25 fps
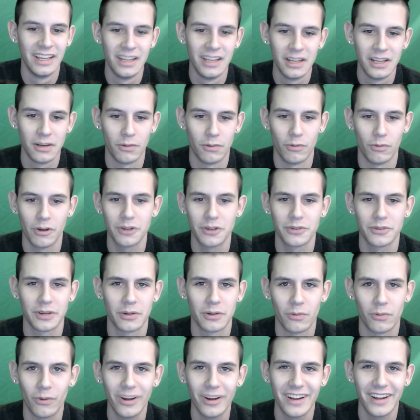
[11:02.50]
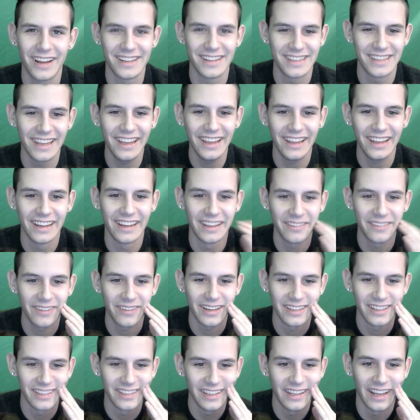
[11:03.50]
wondering what I did, if I
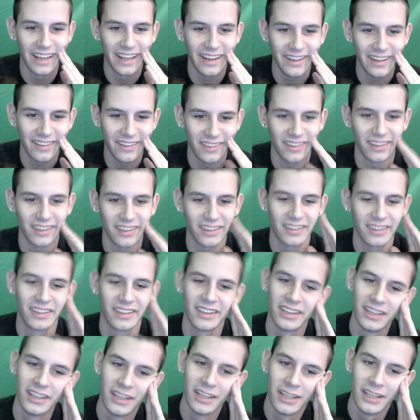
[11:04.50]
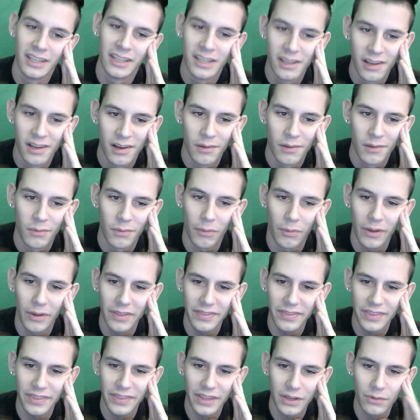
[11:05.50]
did anything. But
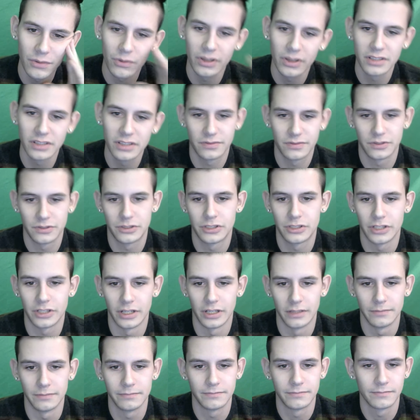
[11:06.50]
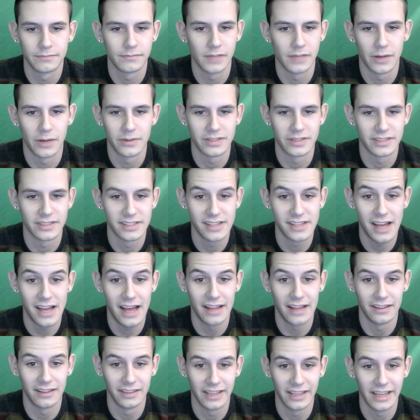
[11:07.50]
one thing was for sure, I was
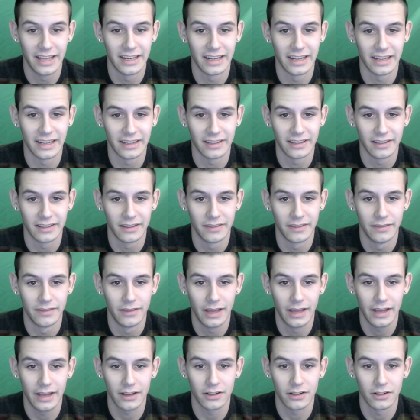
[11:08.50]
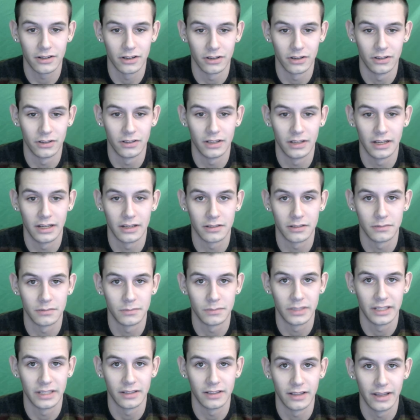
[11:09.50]
not letting that girl out of
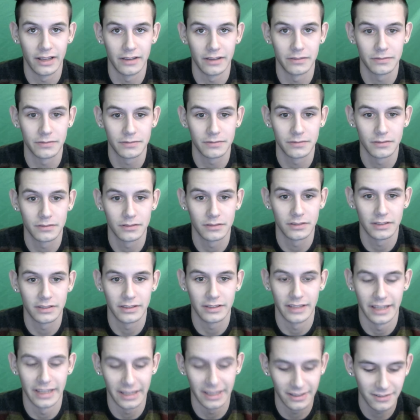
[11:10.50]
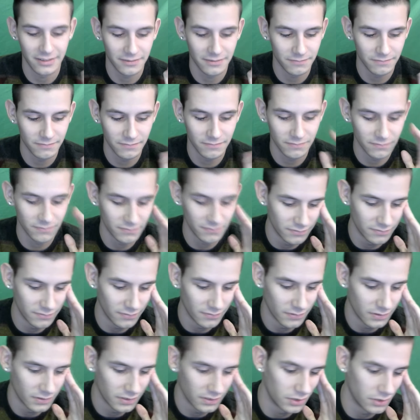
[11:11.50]
my life. Like,
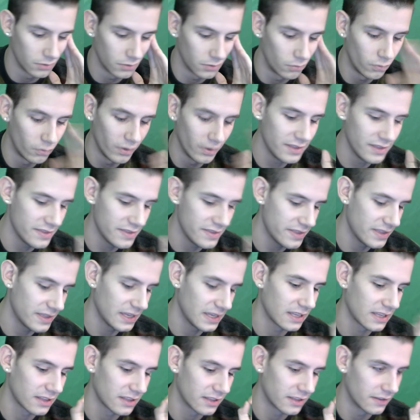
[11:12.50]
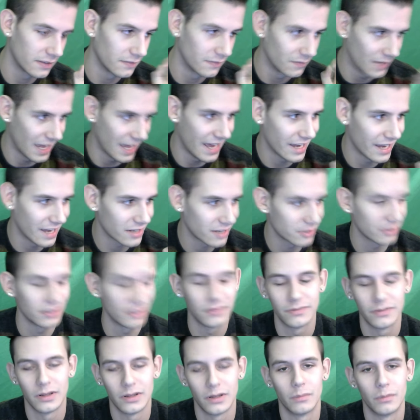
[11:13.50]
the one thing that actually
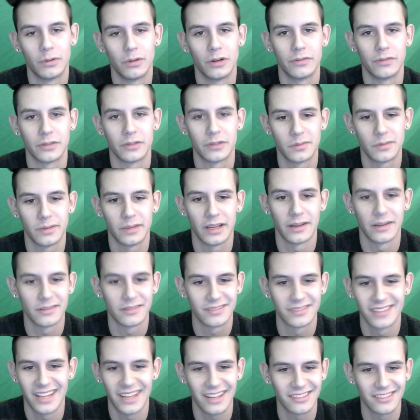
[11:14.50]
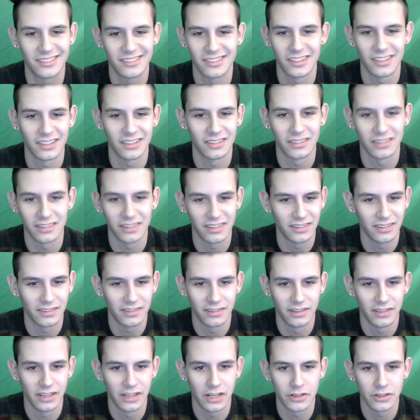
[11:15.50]
felt perfect to me. I was not just going to
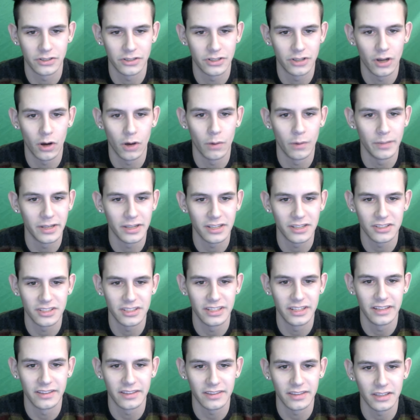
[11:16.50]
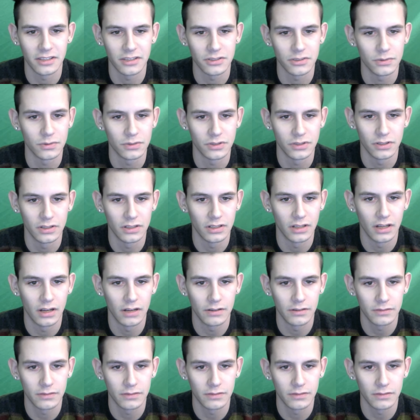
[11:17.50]
let her go because she didn't think she was good enough.